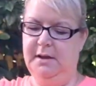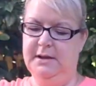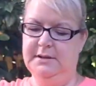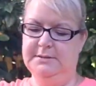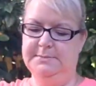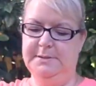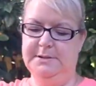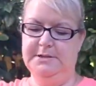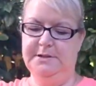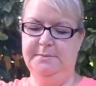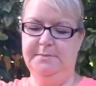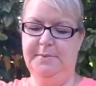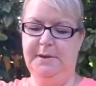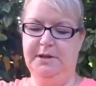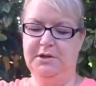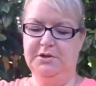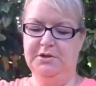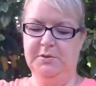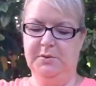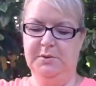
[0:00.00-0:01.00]
especially
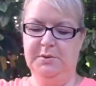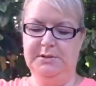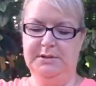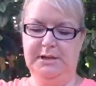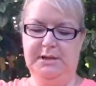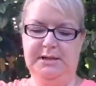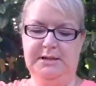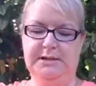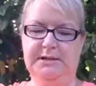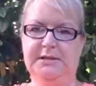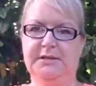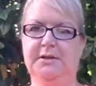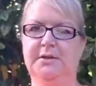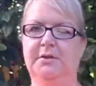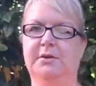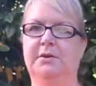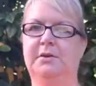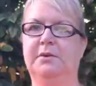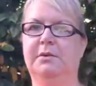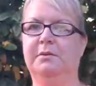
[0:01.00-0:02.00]
big shawls, is
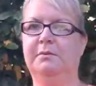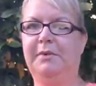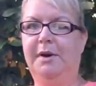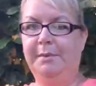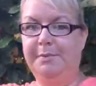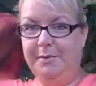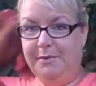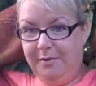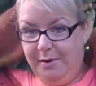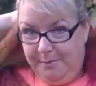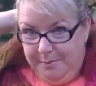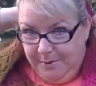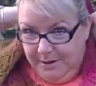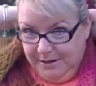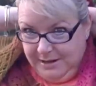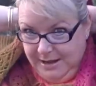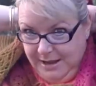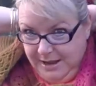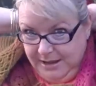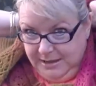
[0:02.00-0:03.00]
to wrap it around my
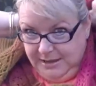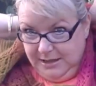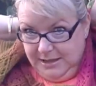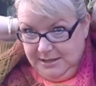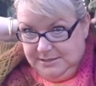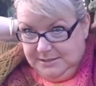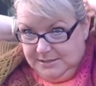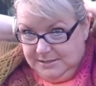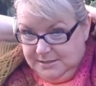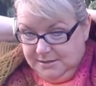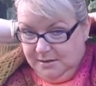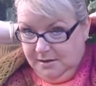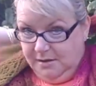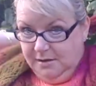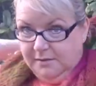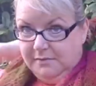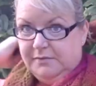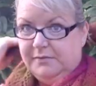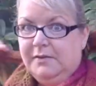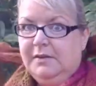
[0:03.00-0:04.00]
neck as a
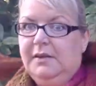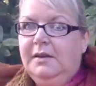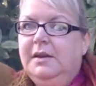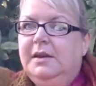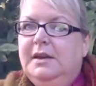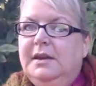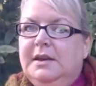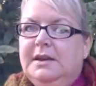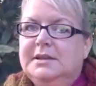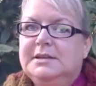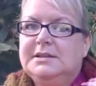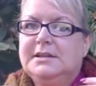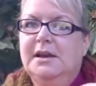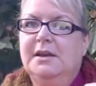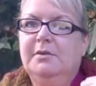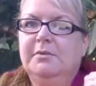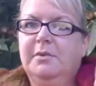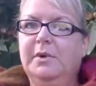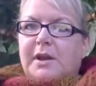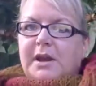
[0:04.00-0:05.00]
scarf.
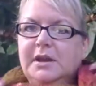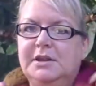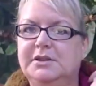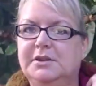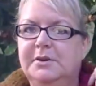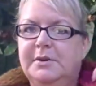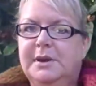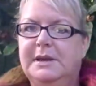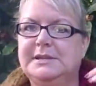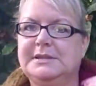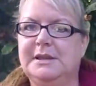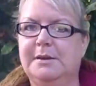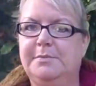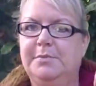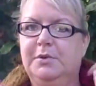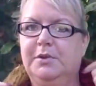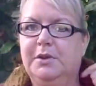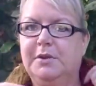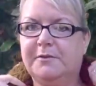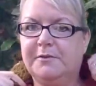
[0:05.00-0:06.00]
So what I do is I
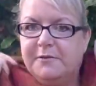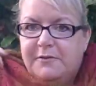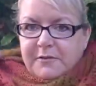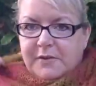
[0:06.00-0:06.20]
put the